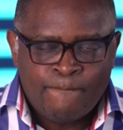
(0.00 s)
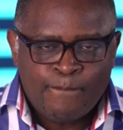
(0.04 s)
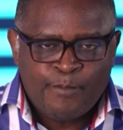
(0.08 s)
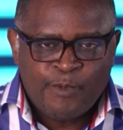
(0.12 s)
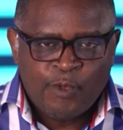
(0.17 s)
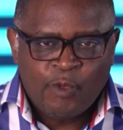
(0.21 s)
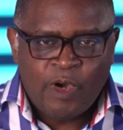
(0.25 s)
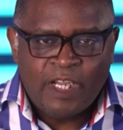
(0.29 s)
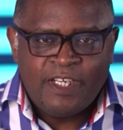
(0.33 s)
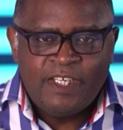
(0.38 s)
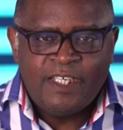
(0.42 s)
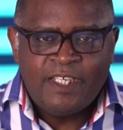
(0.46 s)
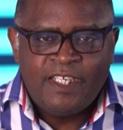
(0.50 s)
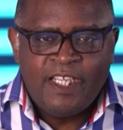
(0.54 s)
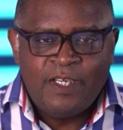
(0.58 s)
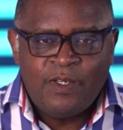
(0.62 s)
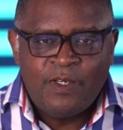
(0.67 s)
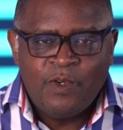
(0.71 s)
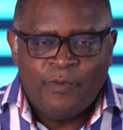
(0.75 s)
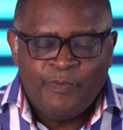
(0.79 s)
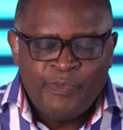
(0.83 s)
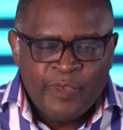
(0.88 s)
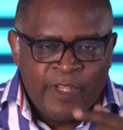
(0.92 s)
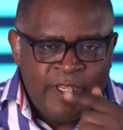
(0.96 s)
What did he
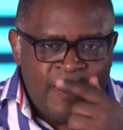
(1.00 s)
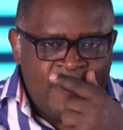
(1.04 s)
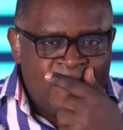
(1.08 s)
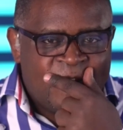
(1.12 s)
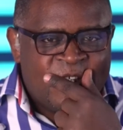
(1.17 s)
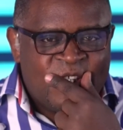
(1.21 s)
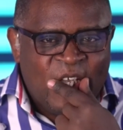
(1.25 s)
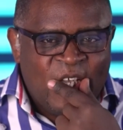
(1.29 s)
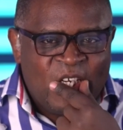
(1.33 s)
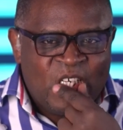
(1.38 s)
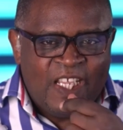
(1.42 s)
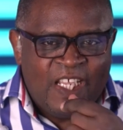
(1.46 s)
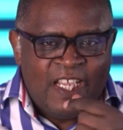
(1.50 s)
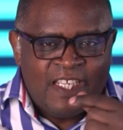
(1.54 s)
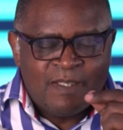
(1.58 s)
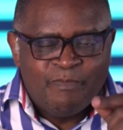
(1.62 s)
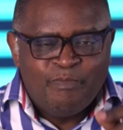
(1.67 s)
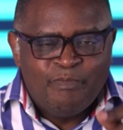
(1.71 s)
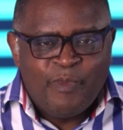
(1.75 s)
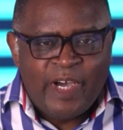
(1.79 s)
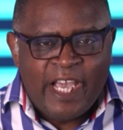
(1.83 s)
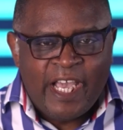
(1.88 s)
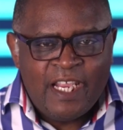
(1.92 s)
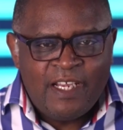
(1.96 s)
do? He set his
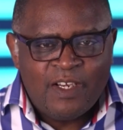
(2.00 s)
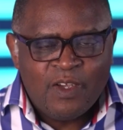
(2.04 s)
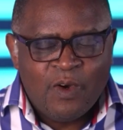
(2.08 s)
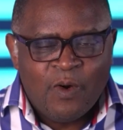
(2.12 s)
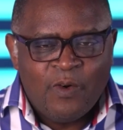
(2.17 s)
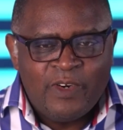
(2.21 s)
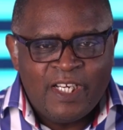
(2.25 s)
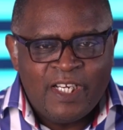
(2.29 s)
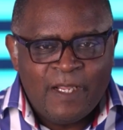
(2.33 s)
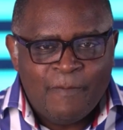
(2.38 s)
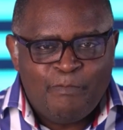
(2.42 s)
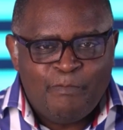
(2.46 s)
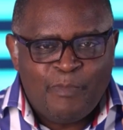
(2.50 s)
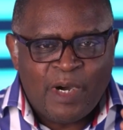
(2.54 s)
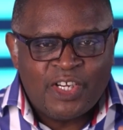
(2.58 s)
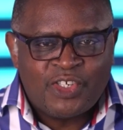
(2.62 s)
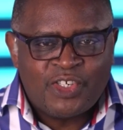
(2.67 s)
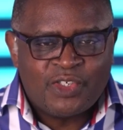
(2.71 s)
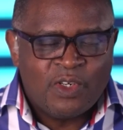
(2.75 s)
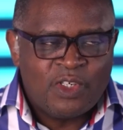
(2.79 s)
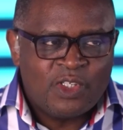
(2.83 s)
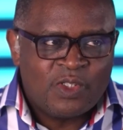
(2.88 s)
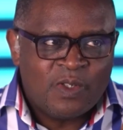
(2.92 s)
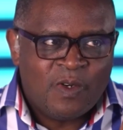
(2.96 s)
mind on the
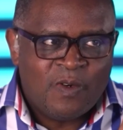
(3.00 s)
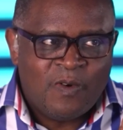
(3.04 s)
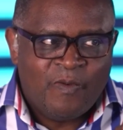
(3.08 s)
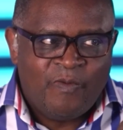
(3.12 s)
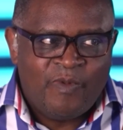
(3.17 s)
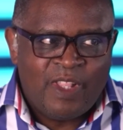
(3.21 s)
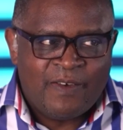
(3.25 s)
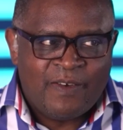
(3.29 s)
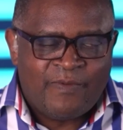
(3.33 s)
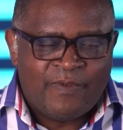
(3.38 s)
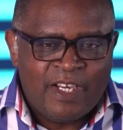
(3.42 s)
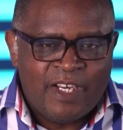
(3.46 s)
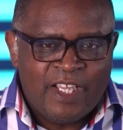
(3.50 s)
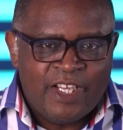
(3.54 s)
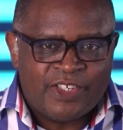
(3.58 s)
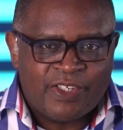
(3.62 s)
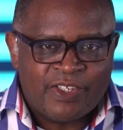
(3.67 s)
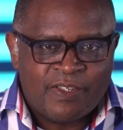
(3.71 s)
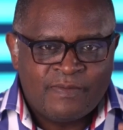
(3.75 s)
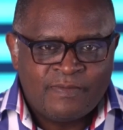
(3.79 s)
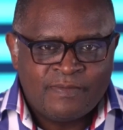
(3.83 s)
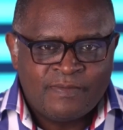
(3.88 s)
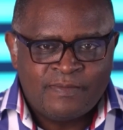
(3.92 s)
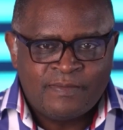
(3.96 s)
passions of the flesh.
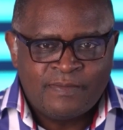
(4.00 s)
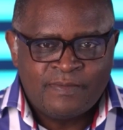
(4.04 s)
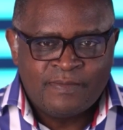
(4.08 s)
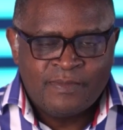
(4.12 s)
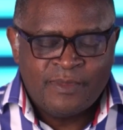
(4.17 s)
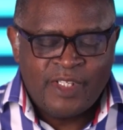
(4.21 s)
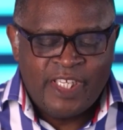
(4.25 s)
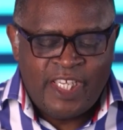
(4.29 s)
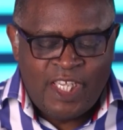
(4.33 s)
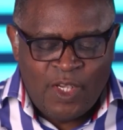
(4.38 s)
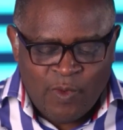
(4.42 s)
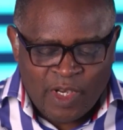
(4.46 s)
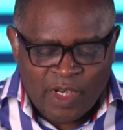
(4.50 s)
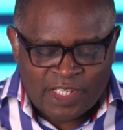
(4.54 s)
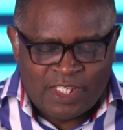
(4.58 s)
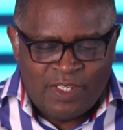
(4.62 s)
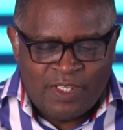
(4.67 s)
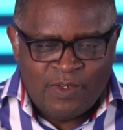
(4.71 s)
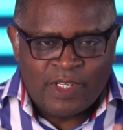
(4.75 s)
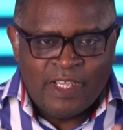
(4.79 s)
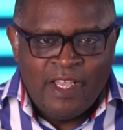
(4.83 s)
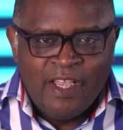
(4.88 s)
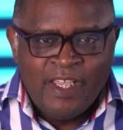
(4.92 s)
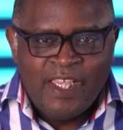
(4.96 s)
He was
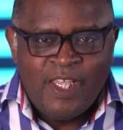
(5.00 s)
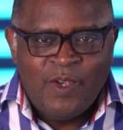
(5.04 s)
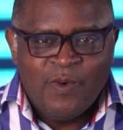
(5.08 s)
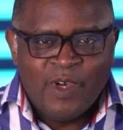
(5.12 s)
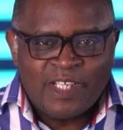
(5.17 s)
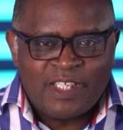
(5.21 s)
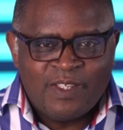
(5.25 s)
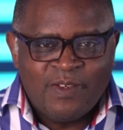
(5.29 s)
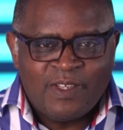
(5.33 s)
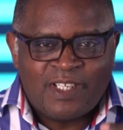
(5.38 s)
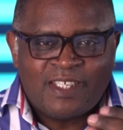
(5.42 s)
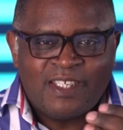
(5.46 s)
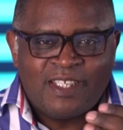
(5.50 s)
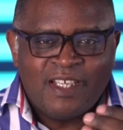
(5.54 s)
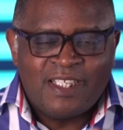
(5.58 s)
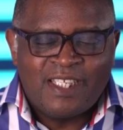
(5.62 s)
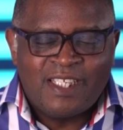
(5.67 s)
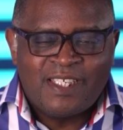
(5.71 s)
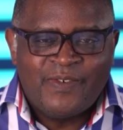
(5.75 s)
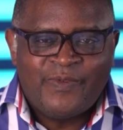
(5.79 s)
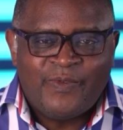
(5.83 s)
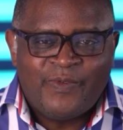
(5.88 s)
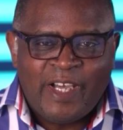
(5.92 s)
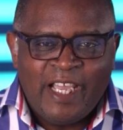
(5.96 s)
not
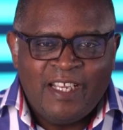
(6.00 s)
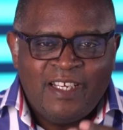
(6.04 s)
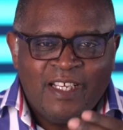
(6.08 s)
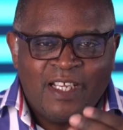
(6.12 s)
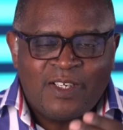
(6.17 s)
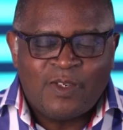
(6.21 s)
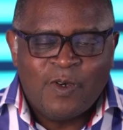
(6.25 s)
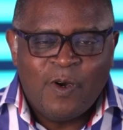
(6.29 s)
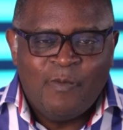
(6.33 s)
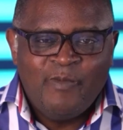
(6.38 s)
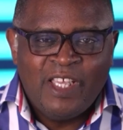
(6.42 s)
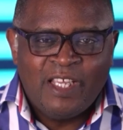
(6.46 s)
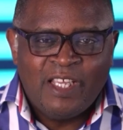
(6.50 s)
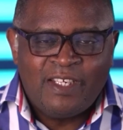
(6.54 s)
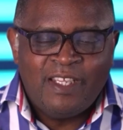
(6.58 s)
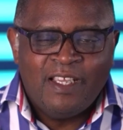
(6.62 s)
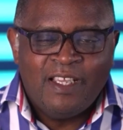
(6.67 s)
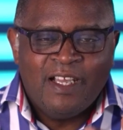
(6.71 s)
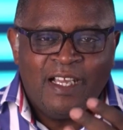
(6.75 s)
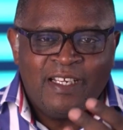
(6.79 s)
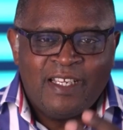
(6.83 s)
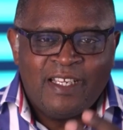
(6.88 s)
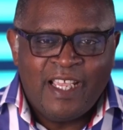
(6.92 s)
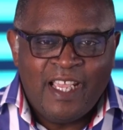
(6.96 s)
satisfied at home, yet he
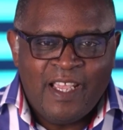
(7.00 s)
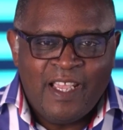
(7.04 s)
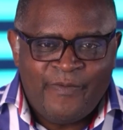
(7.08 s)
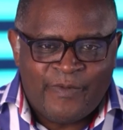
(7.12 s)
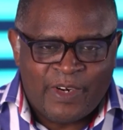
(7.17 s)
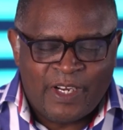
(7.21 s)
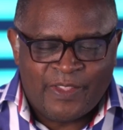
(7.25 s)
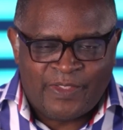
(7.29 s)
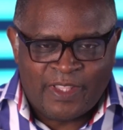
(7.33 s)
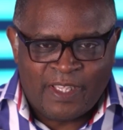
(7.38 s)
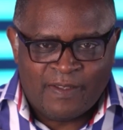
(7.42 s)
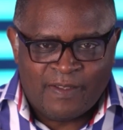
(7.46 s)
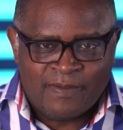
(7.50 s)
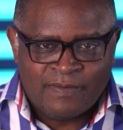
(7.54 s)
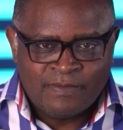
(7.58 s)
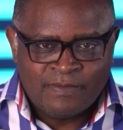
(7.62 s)
had everything.